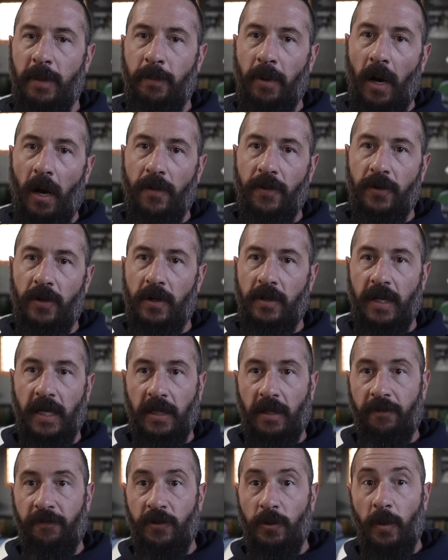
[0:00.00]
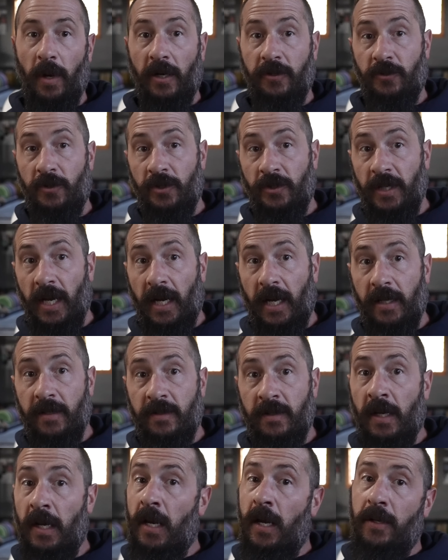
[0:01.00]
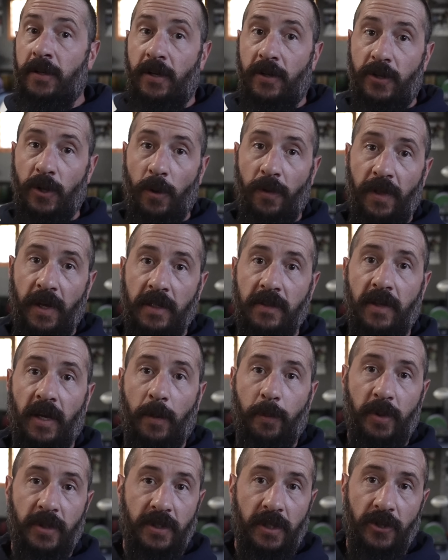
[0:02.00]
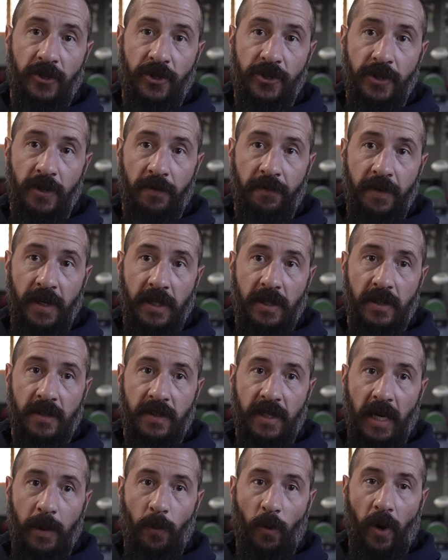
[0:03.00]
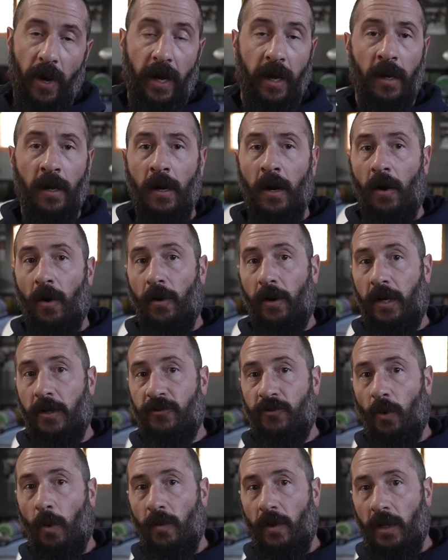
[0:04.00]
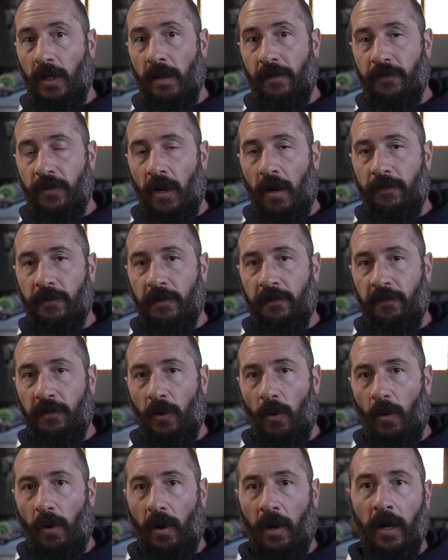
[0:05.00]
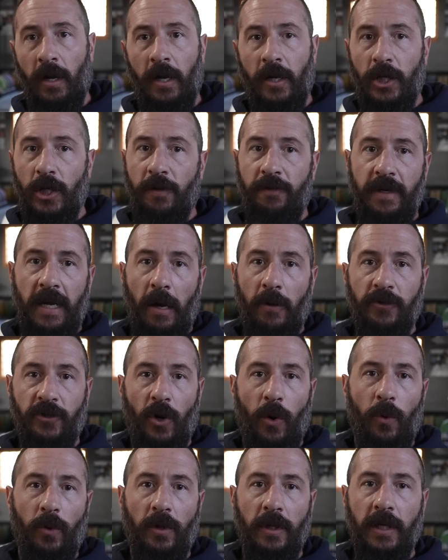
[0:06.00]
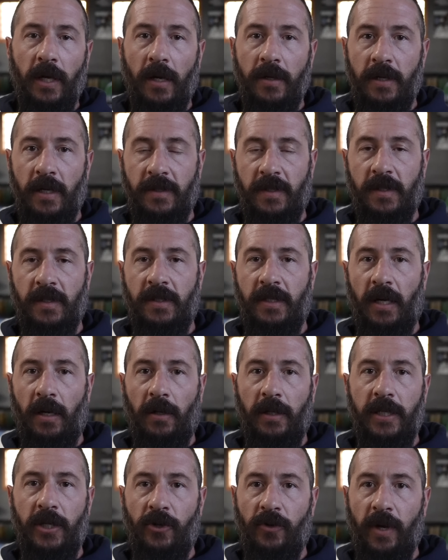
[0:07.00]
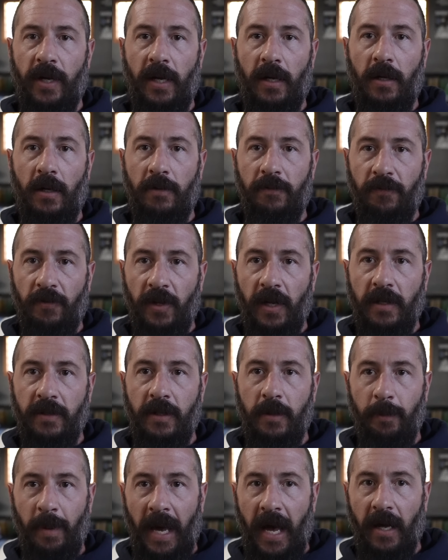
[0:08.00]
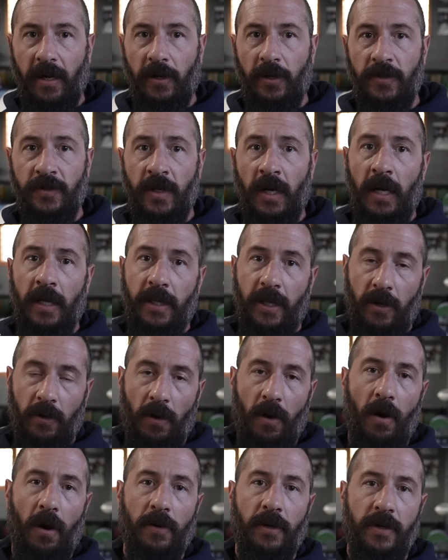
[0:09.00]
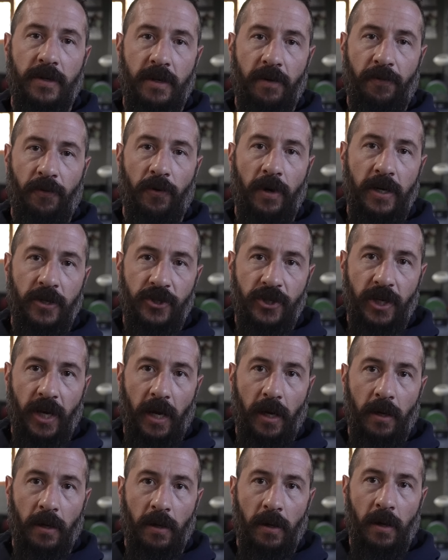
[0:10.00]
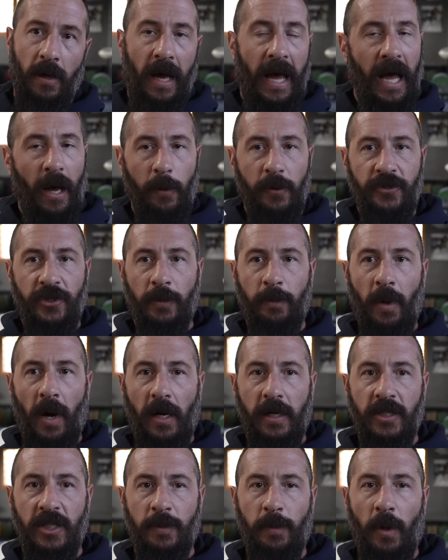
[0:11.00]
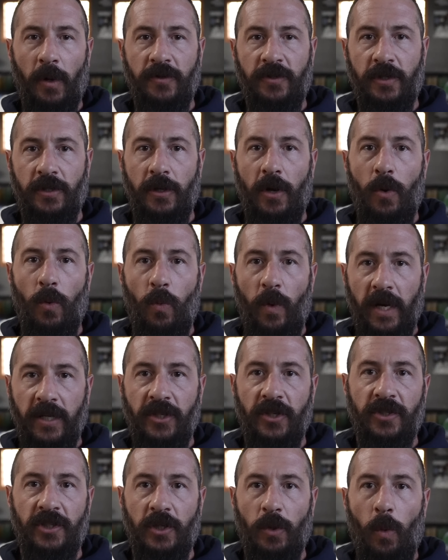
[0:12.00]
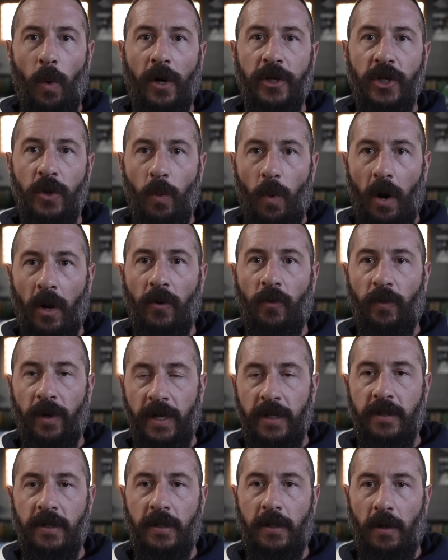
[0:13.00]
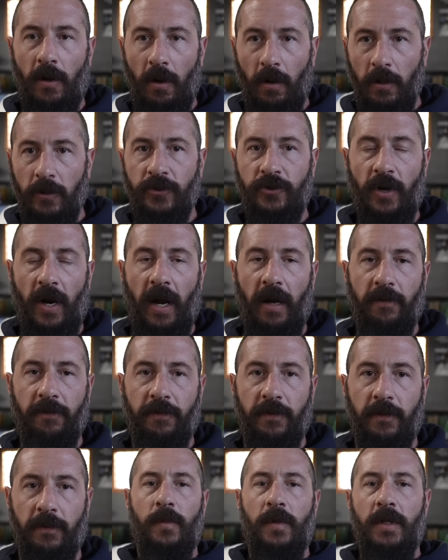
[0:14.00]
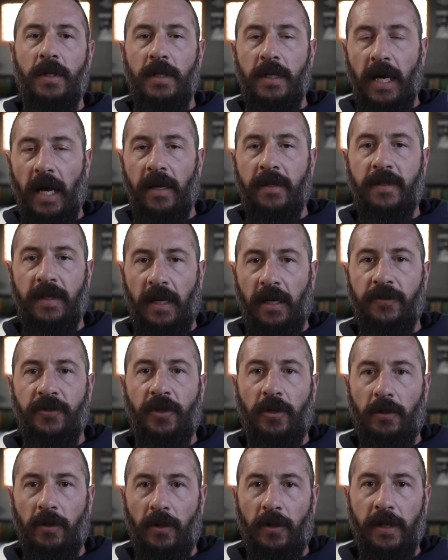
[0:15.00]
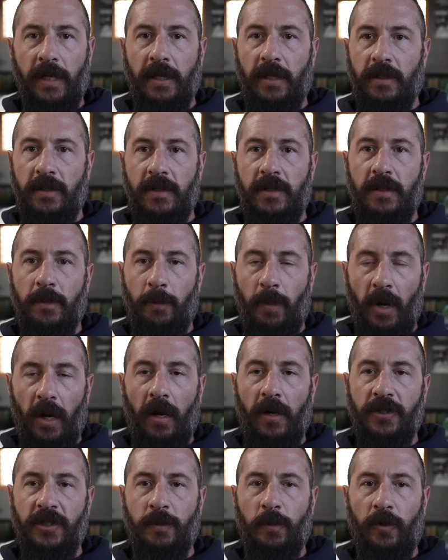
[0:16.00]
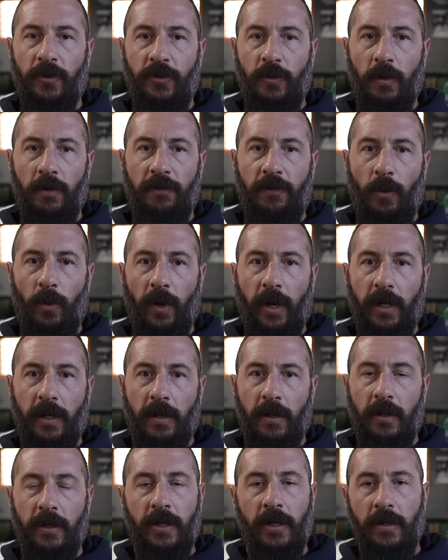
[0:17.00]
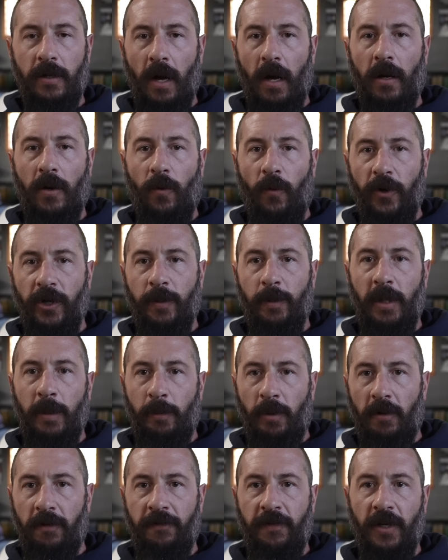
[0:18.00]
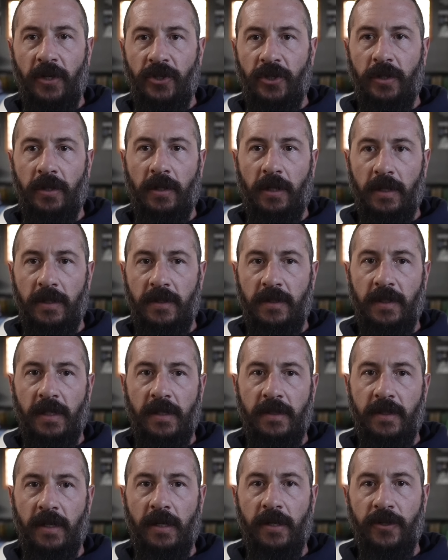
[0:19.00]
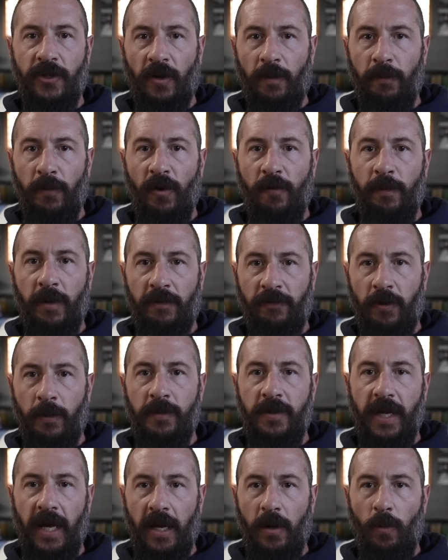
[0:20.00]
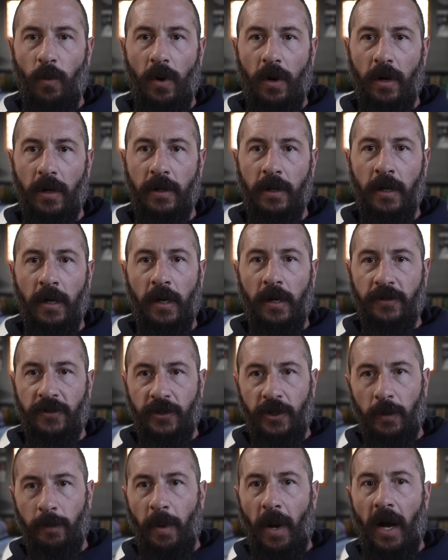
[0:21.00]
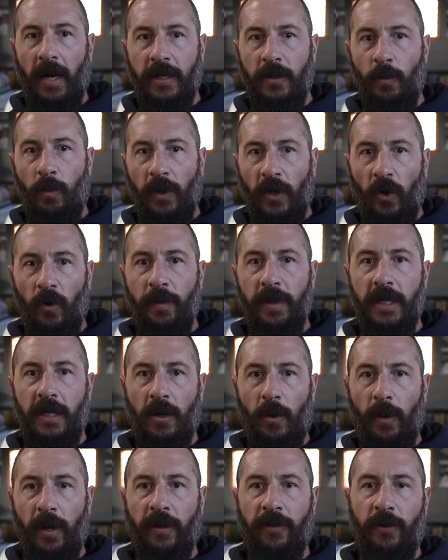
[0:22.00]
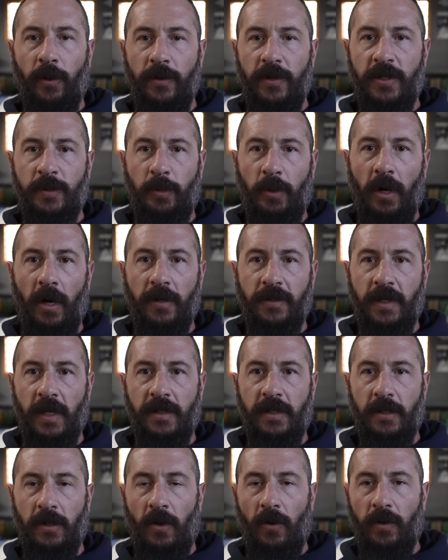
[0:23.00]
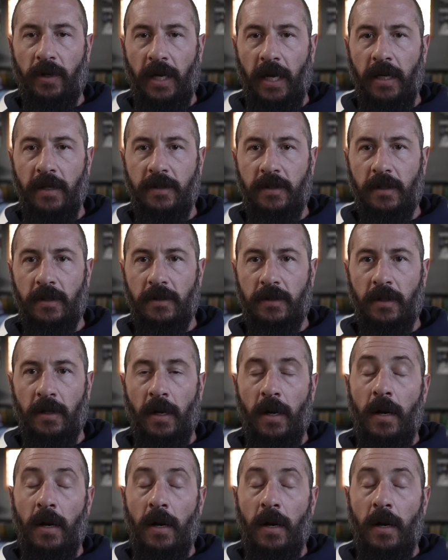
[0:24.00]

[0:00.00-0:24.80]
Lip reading: bothered to take the few extra seconds to do things like position your feet the same way or control the lift off the floor, you've now totally unnecessarily created conflicting patterns that are hard to differentiate. How is your body supposed to know which is the one you want written to the hard drive? Yes, as you're learning, this is impossible to avoid. You're not going to be proficient and consistent in your movement from day one, so your body will be going through this process in all cases.